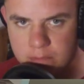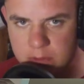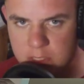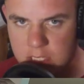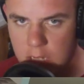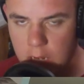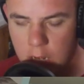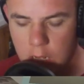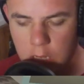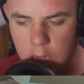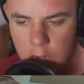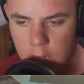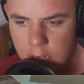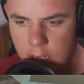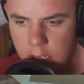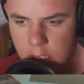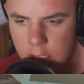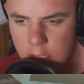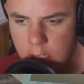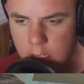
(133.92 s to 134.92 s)
a lot.
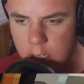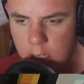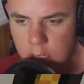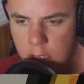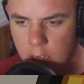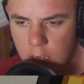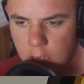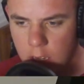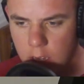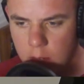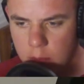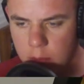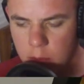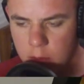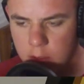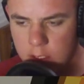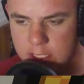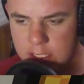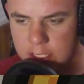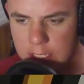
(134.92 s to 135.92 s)

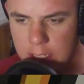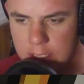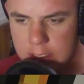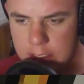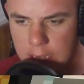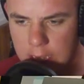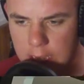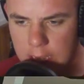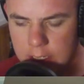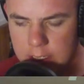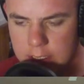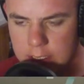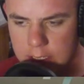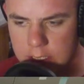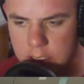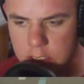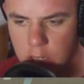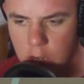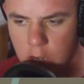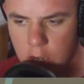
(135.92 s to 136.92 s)
Brewing stands act as
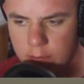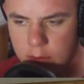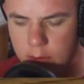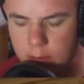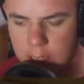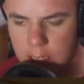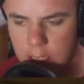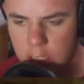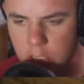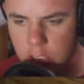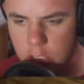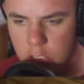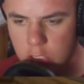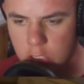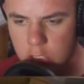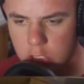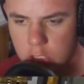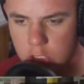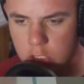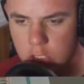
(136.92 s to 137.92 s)
coffee
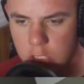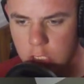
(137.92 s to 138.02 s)
makers.